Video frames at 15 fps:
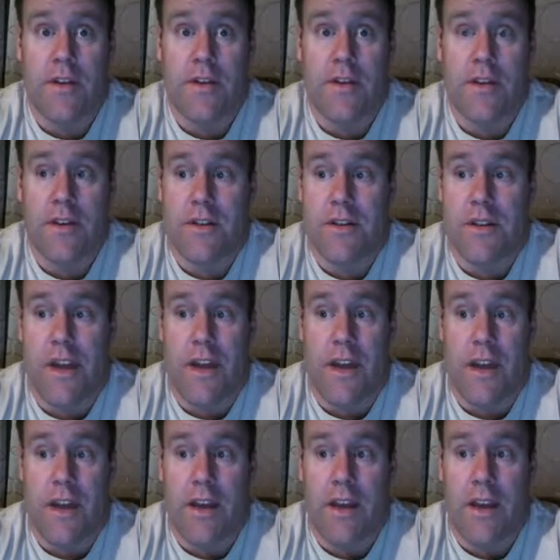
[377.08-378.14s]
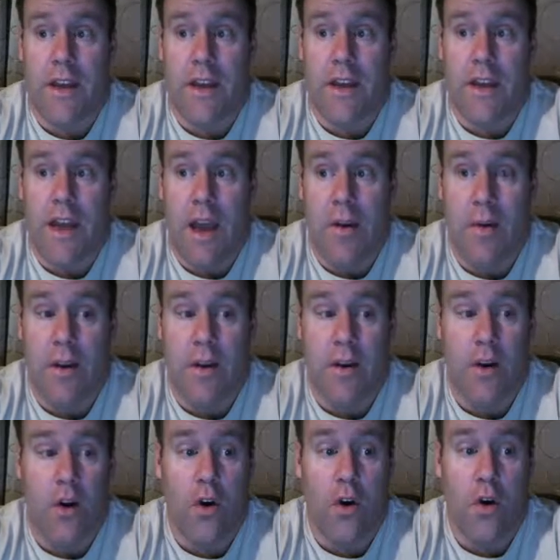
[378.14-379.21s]
just saying, I want to
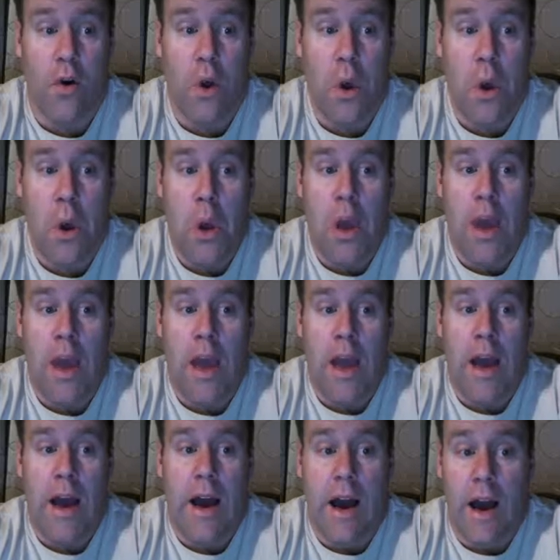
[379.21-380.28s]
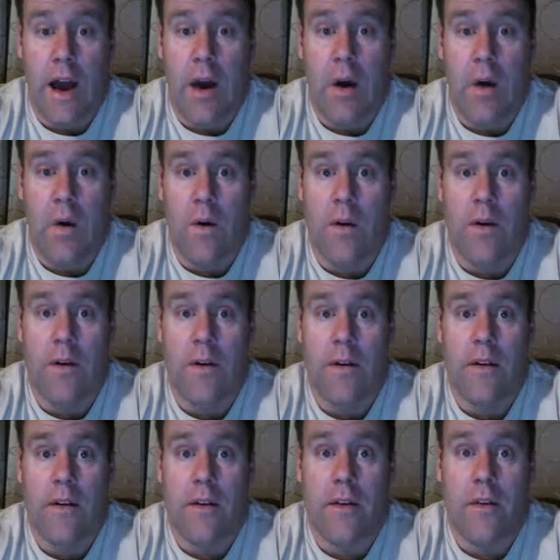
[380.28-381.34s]
know how
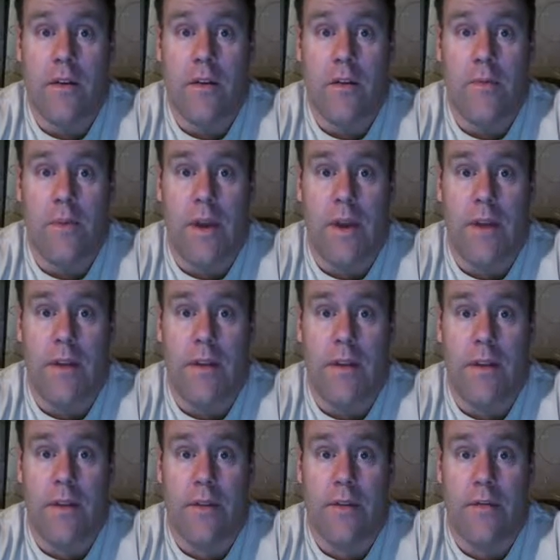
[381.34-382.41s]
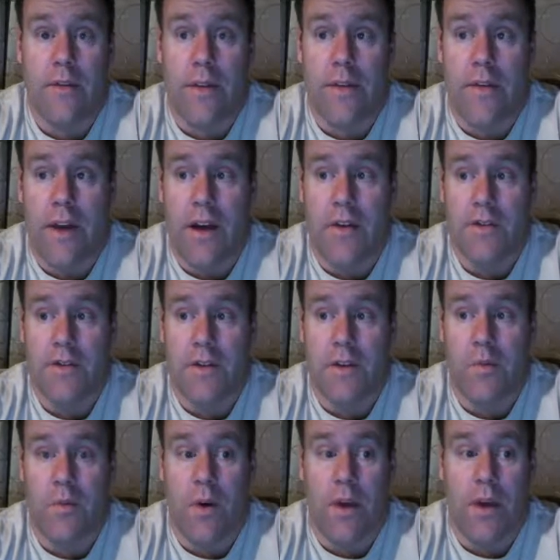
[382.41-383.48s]
you made $3,000
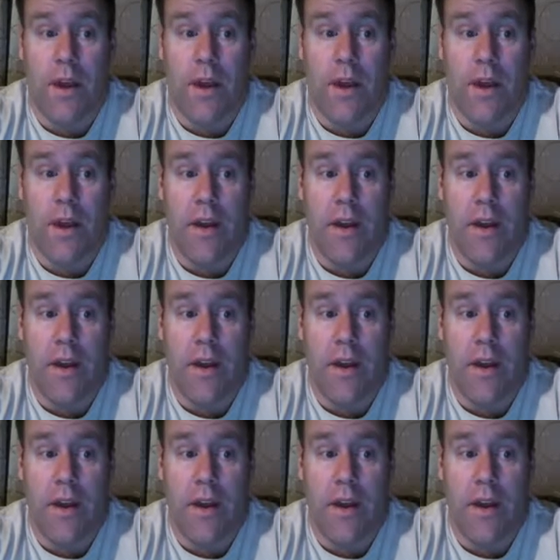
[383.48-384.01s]
in one day.